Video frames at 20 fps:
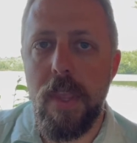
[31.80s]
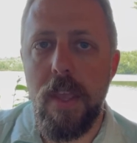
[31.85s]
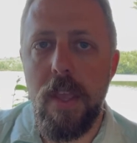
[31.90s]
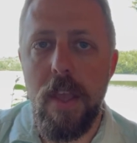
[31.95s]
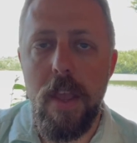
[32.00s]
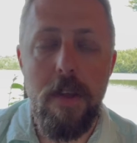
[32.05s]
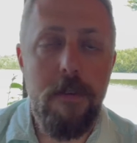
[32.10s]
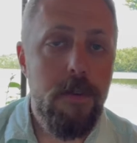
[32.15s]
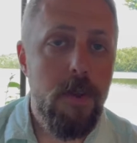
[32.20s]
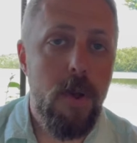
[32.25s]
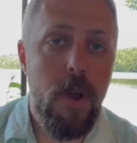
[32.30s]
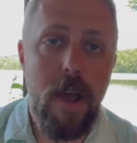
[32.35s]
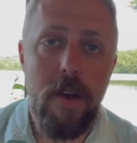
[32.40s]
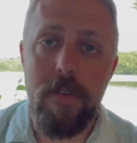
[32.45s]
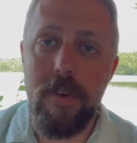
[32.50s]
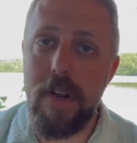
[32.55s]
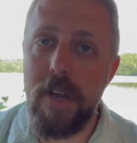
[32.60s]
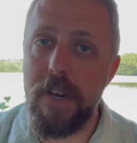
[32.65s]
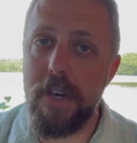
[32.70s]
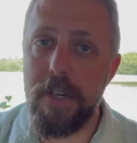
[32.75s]
If you
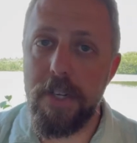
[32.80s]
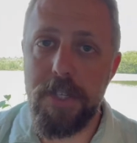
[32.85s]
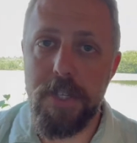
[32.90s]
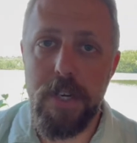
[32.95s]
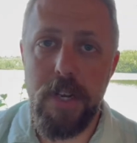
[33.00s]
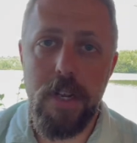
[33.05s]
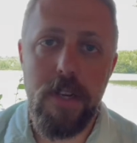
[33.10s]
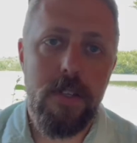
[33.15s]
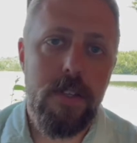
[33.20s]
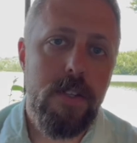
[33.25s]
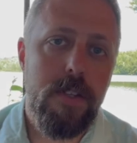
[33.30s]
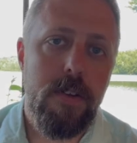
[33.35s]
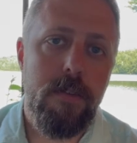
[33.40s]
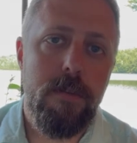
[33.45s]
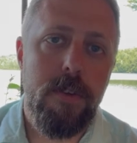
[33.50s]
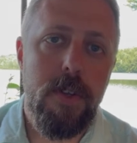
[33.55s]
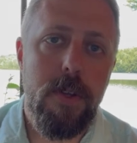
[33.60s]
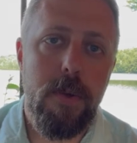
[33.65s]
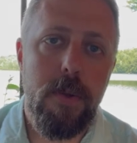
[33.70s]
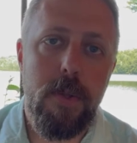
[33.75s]
haven't had a chance to
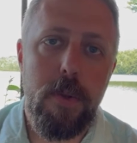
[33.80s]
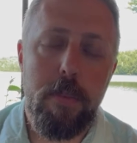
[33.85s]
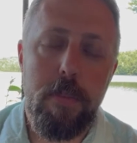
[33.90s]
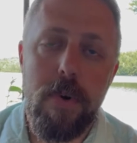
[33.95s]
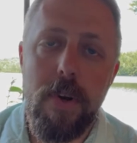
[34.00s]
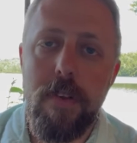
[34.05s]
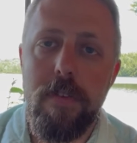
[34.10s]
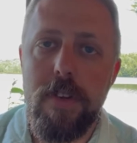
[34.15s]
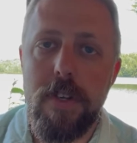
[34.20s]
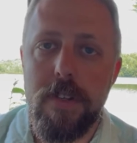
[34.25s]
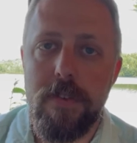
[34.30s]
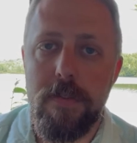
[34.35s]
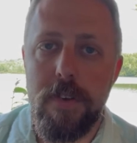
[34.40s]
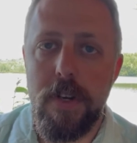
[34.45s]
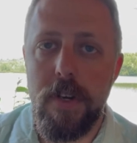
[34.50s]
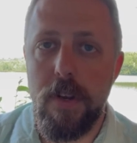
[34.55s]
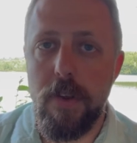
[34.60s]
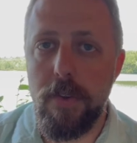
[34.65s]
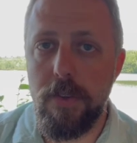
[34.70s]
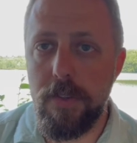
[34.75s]
view the previous
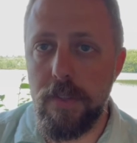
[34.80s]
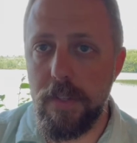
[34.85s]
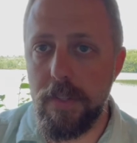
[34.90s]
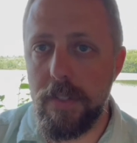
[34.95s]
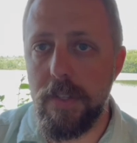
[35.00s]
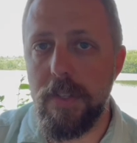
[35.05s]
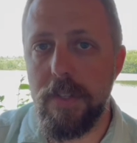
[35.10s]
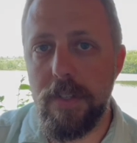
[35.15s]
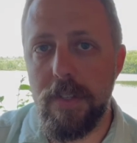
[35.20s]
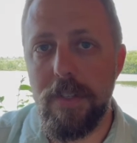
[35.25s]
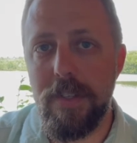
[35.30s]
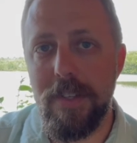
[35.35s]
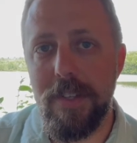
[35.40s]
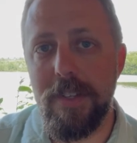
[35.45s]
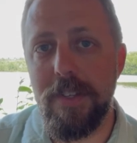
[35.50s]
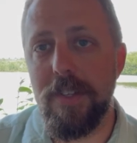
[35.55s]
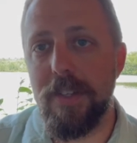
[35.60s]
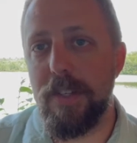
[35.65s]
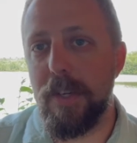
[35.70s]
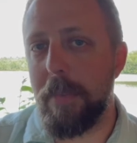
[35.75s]
videos, this
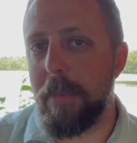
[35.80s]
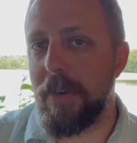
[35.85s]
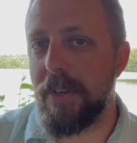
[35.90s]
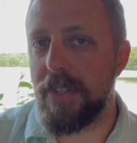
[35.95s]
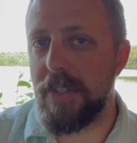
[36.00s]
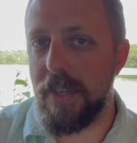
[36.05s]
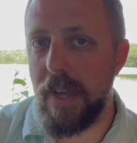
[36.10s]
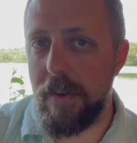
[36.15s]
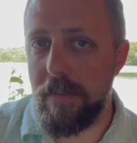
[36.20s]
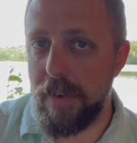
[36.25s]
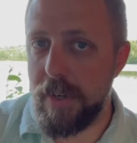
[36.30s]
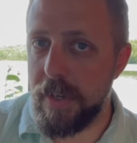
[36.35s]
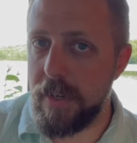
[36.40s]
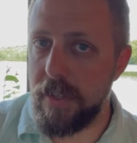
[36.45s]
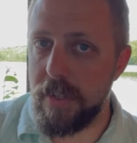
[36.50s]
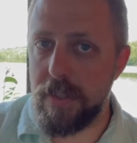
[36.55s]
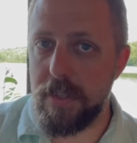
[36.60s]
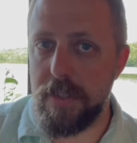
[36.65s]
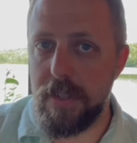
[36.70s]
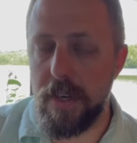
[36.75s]
is number 7 in
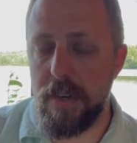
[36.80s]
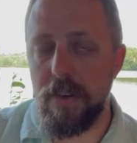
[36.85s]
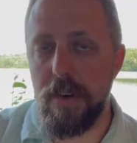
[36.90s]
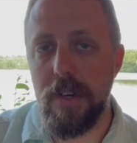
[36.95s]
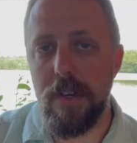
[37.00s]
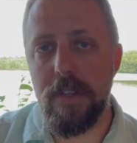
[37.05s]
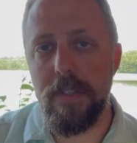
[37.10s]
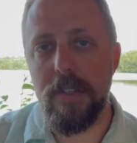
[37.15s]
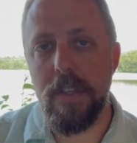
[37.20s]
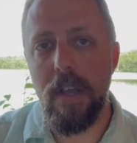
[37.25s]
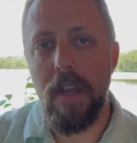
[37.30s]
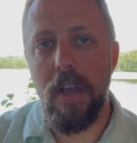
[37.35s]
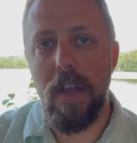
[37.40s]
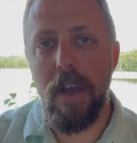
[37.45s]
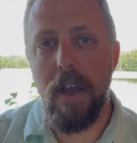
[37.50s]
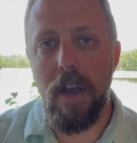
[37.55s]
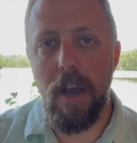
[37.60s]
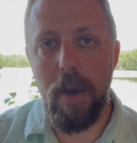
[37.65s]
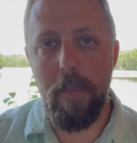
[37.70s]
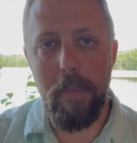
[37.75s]
the series.
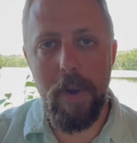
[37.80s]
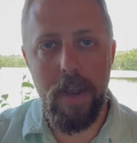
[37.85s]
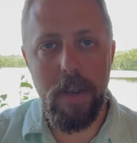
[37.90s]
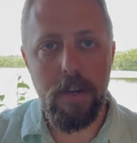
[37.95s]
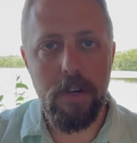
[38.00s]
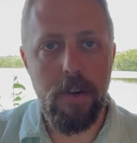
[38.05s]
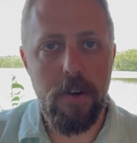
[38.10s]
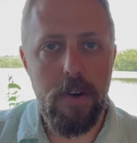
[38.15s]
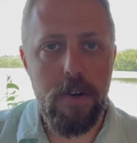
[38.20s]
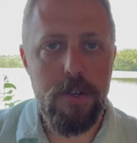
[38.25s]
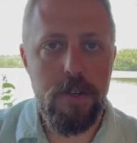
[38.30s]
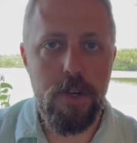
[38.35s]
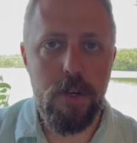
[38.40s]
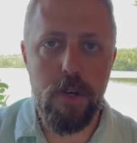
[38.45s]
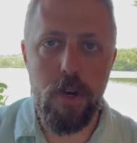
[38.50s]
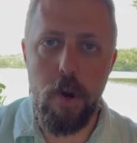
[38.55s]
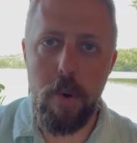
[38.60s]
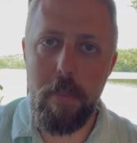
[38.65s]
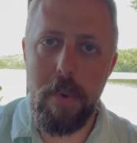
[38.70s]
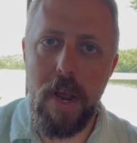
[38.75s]
I encourage you to
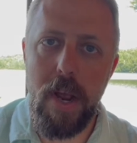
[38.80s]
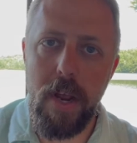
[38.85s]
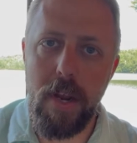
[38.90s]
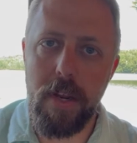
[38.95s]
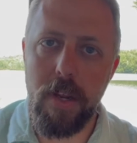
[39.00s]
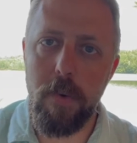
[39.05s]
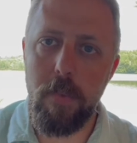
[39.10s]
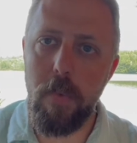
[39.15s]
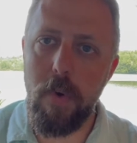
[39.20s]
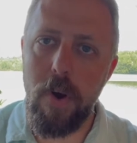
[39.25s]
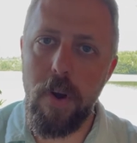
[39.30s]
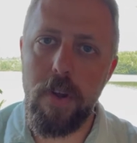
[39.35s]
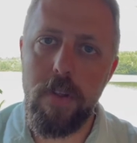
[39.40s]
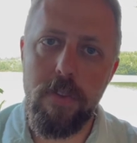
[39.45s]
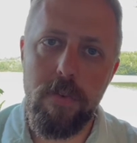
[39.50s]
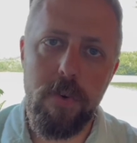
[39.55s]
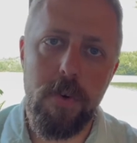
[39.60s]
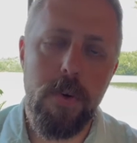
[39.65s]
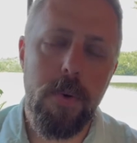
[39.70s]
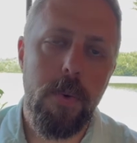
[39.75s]
go back and walk
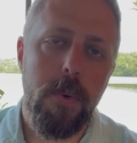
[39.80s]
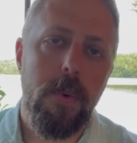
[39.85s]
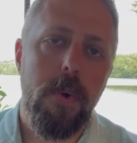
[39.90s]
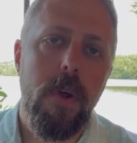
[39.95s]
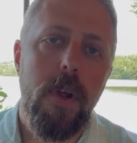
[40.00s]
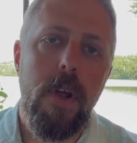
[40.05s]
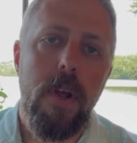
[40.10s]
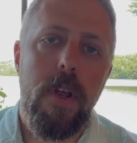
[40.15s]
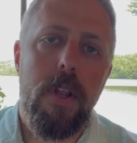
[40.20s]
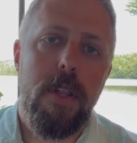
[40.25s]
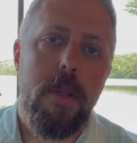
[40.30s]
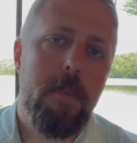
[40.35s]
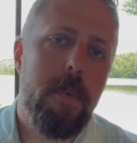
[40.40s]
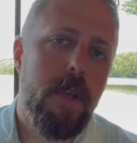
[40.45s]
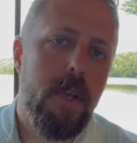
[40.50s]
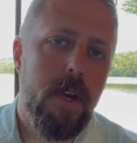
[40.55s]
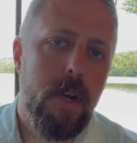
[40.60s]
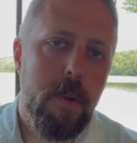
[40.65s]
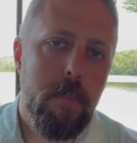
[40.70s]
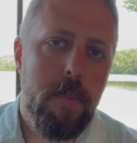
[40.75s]
through the
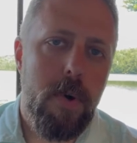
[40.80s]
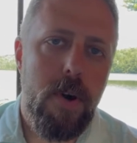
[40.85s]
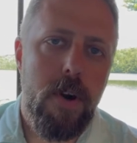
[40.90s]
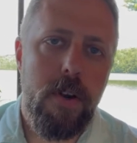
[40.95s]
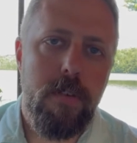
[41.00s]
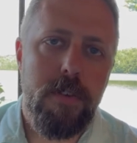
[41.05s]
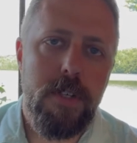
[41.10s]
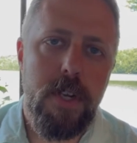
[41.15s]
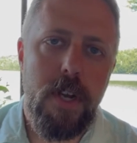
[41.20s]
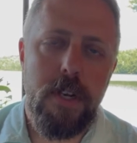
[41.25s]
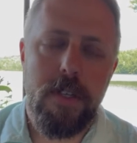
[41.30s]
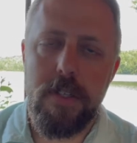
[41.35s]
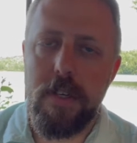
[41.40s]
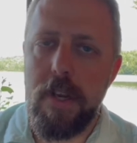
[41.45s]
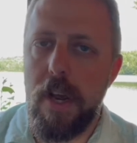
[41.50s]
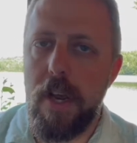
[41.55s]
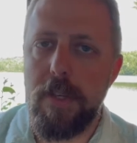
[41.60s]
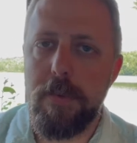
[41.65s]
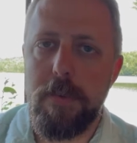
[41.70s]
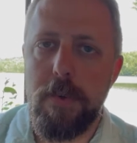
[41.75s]
beginning part of John's
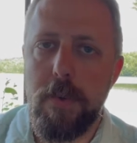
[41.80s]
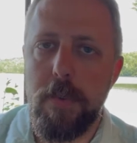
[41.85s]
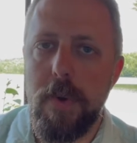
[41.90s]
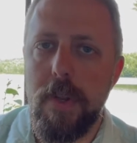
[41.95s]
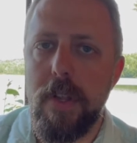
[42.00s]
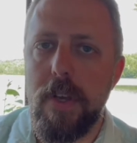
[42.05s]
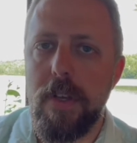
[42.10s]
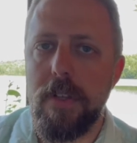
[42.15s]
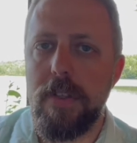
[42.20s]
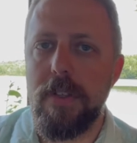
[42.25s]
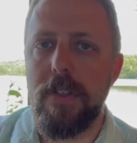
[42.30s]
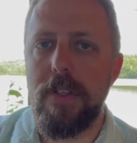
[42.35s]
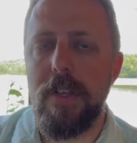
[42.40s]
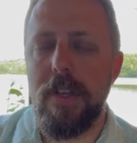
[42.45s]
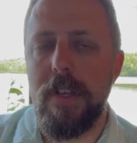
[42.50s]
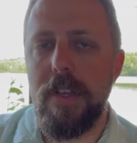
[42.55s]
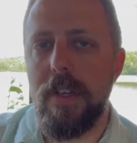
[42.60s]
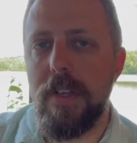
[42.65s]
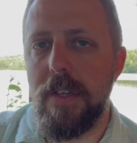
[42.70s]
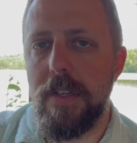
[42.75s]
Gospel with us
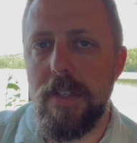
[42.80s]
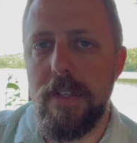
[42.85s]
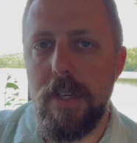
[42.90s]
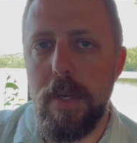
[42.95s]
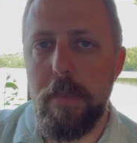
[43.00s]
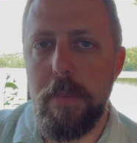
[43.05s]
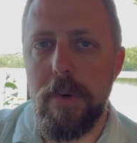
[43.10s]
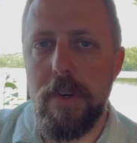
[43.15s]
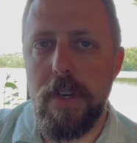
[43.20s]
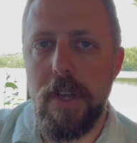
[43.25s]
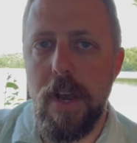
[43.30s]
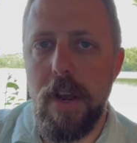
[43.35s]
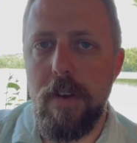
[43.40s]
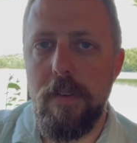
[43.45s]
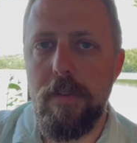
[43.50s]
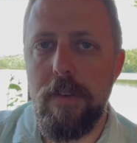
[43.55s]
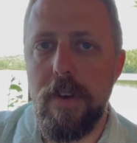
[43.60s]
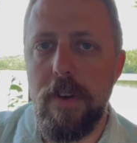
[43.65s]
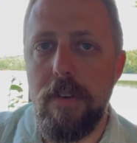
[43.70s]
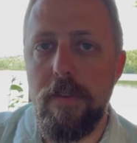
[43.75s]
in these deeper
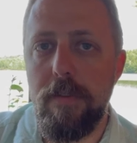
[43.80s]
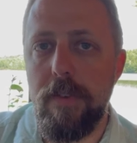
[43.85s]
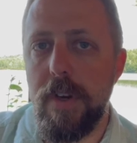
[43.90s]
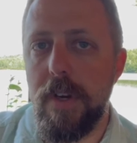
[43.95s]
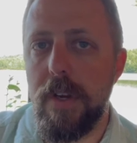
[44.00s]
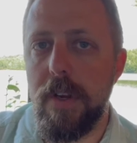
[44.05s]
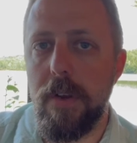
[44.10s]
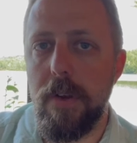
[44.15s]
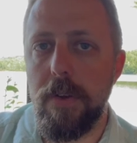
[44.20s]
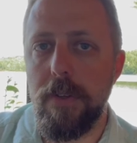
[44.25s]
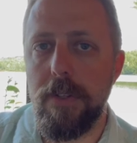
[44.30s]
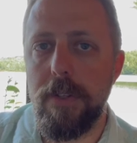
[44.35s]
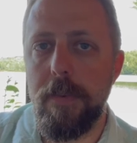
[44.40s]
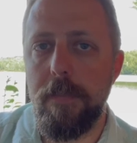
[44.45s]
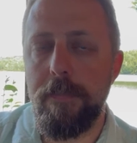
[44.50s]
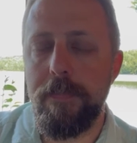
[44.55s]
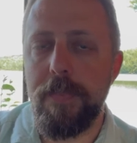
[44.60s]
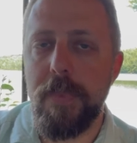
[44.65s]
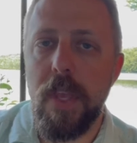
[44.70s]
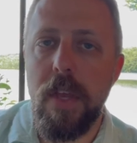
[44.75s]
dive videos.
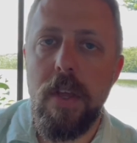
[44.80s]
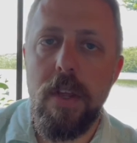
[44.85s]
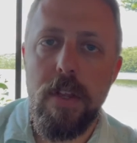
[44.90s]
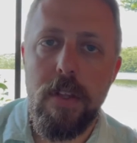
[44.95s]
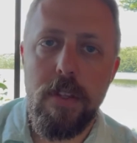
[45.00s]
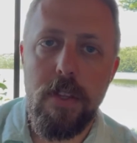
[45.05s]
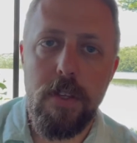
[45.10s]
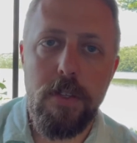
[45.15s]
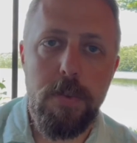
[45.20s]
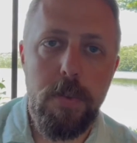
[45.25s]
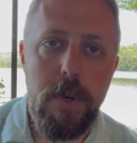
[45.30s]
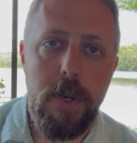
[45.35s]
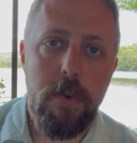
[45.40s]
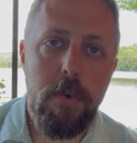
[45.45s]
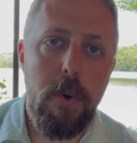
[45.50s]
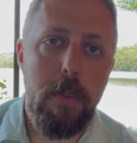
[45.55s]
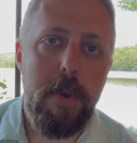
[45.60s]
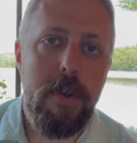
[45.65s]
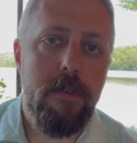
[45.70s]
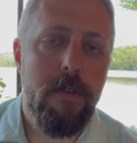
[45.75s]
This week
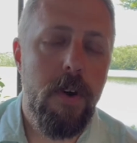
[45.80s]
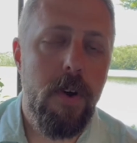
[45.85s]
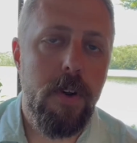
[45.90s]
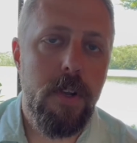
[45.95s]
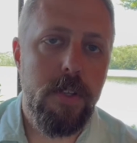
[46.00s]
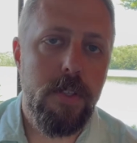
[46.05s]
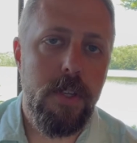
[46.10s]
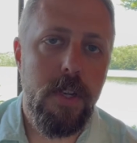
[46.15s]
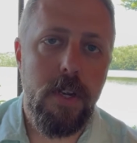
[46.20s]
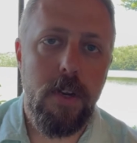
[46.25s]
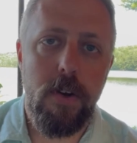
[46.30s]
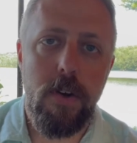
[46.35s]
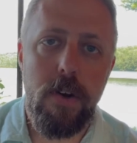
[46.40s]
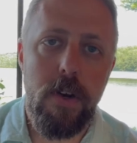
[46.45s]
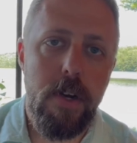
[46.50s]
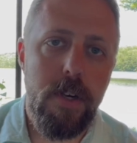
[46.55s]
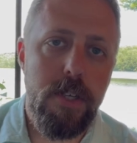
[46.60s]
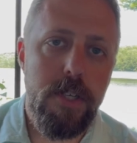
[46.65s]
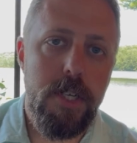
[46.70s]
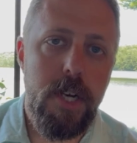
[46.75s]
we'll be focusing
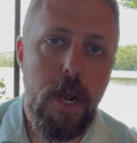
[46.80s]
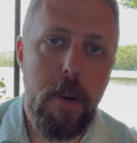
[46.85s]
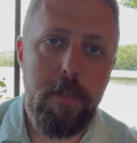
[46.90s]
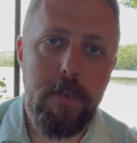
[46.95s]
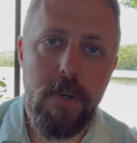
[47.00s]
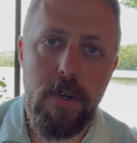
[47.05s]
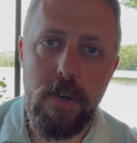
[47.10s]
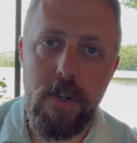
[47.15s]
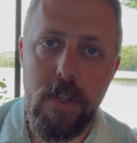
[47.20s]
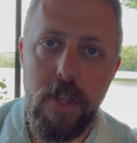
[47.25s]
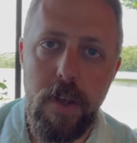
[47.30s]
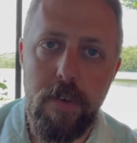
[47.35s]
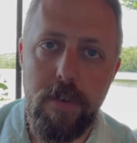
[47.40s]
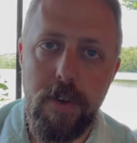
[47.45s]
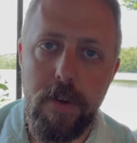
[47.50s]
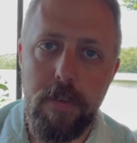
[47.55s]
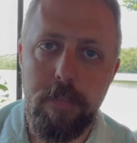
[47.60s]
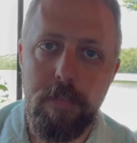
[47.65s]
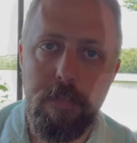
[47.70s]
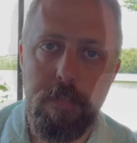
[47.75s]
on chapter 11.